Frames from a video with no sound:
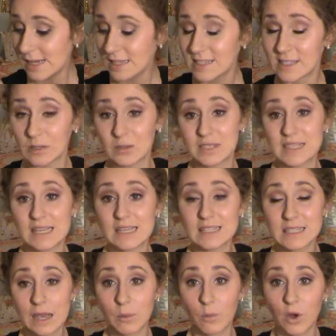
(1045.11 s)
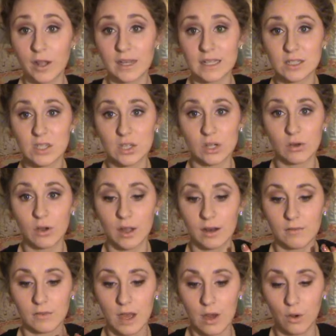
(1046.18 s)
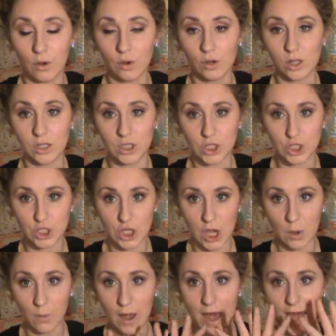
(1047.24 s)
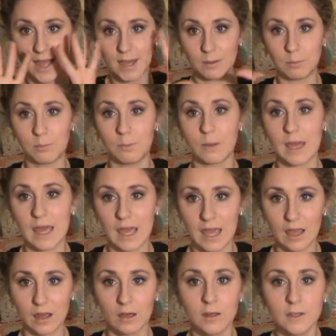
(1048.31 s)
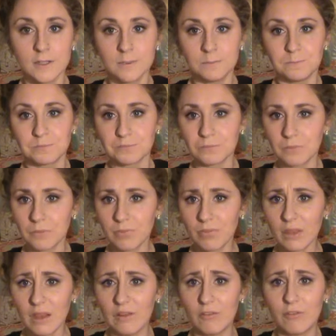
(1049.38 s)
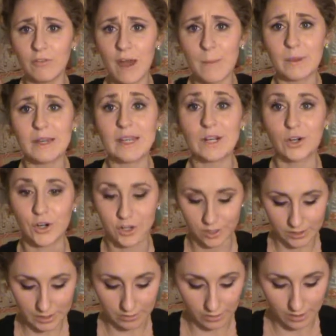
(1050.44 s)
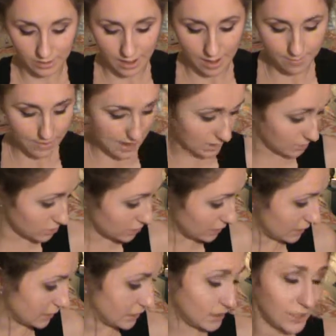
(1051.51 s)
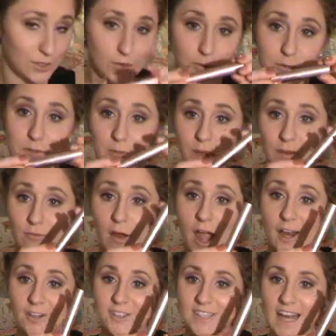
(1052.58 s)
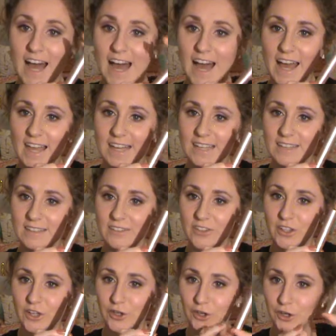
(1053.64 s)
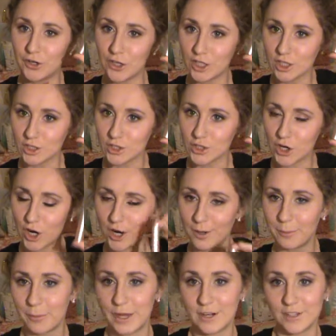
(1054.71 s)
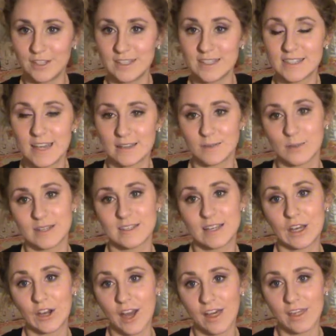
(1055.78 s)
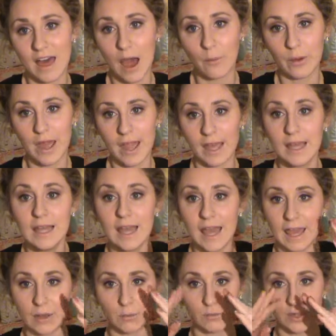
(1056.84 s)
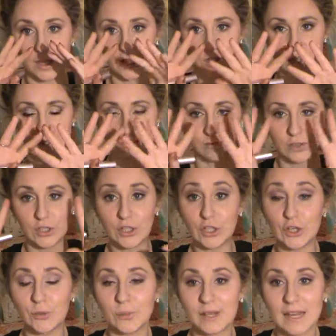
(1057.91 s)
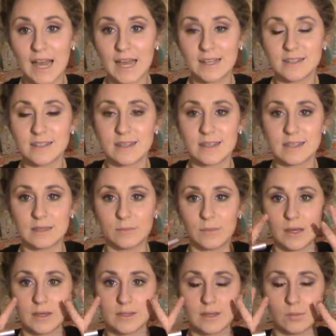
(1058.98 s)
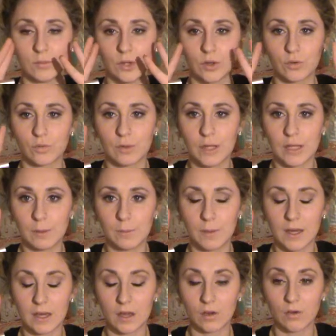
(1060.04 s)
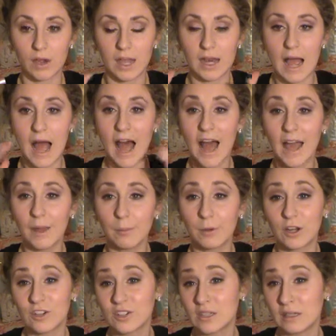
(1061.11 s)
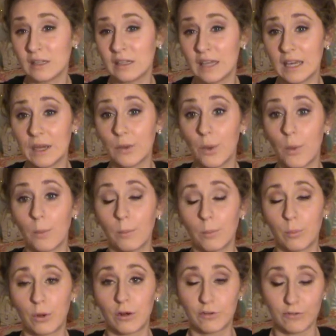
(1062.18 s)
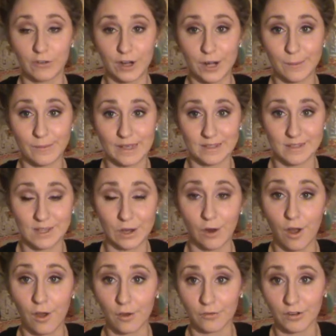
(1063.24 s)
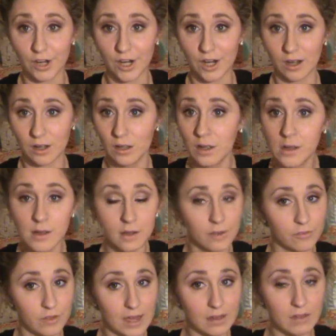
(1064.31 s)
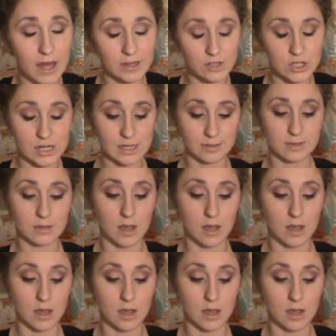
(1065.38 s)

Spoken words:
So since I'm wanting to do kind of that whole doe-eyed, big, feminine girly look, I'm actually going to use my Ride or Die little Tarte Better Than Sex mascara. That way it really just voluminizes and makes them look really big and great. I personally prefer mascara over fake lashes.